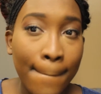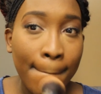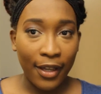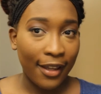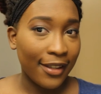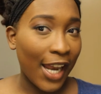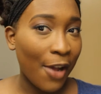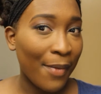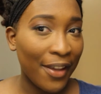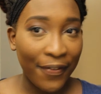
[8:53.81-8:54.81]
Okay, now
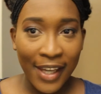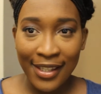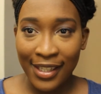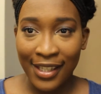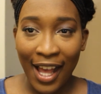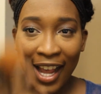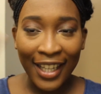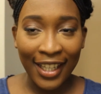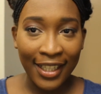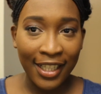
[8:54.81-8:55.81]
my face is
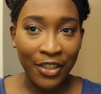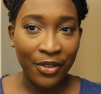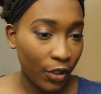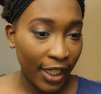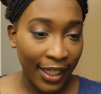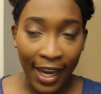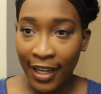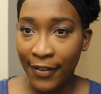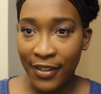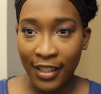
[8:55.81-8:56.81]
highlighted. You can
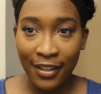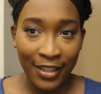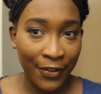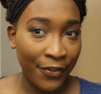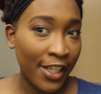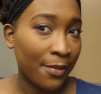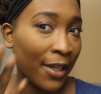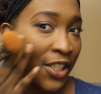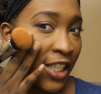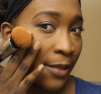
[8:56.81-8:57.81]
kind of see the difference.
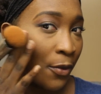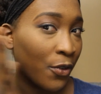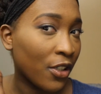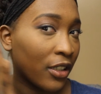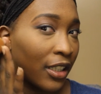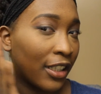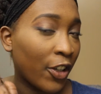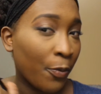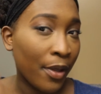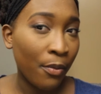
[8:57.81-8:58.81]
My cheekbones look a
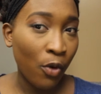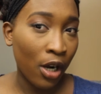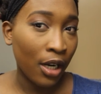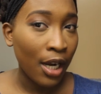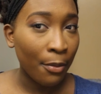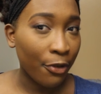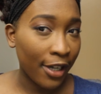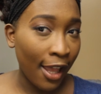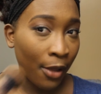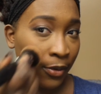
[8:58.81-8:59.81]
little bit more
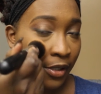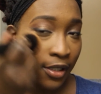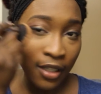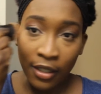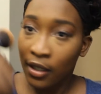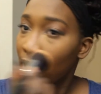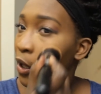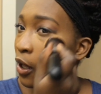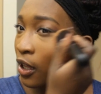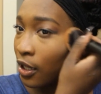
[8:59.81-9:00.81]
pronounced,
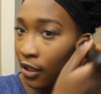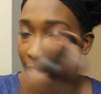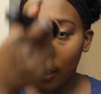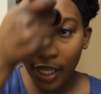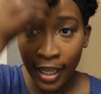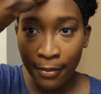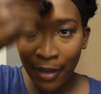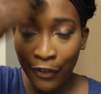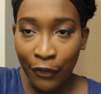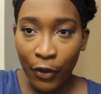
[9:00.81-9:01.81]
and
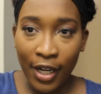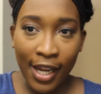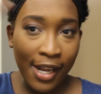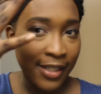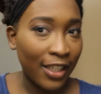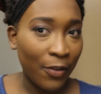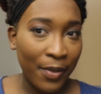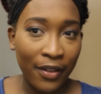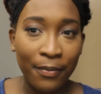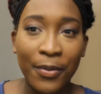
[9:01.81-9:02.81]
my forehead is a little
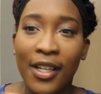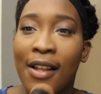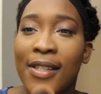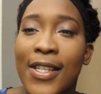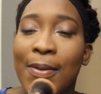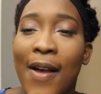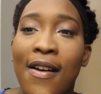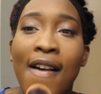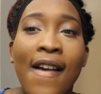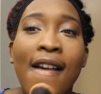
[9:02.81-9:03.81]
bit pronounced as well.